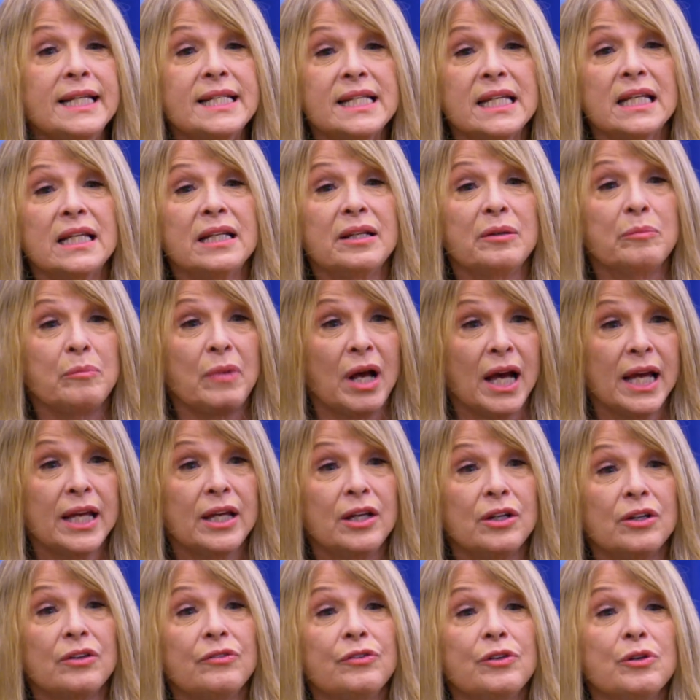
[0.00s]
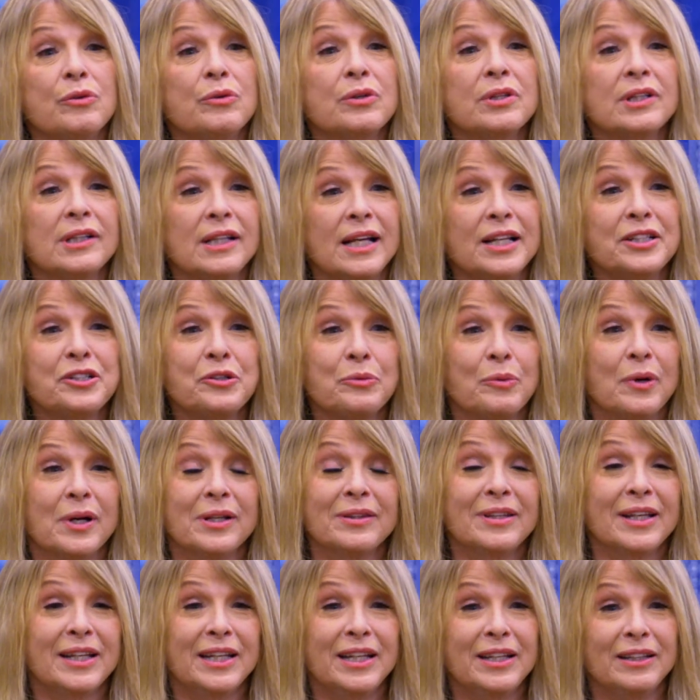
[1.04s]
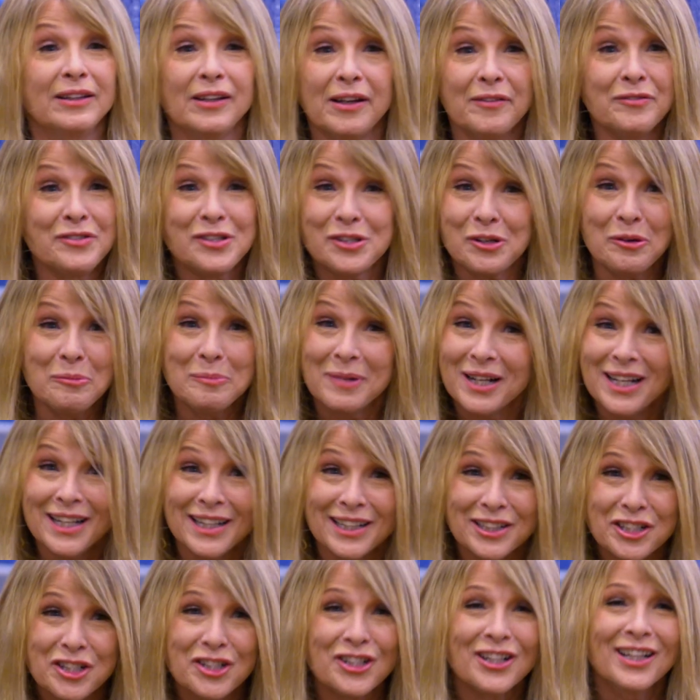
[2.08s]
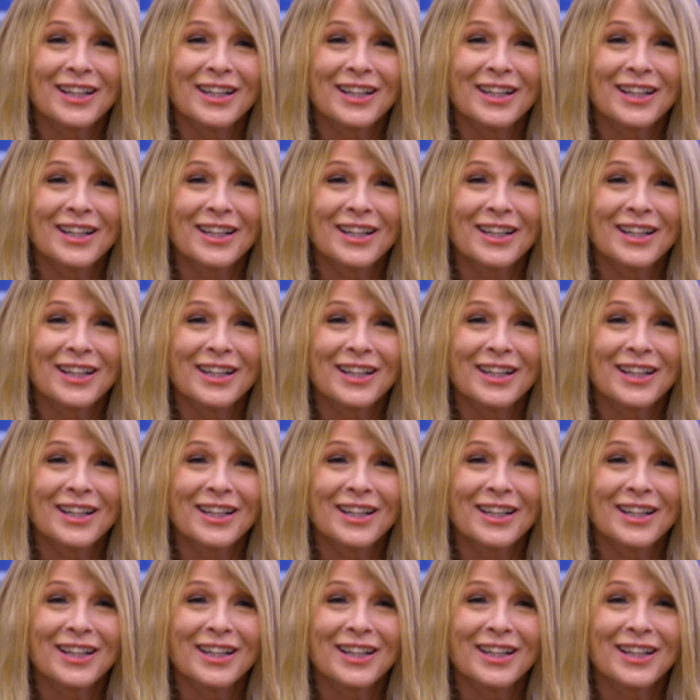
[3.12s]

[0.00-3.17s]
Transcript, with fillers: did in my interview with Olajuwon that he loved so much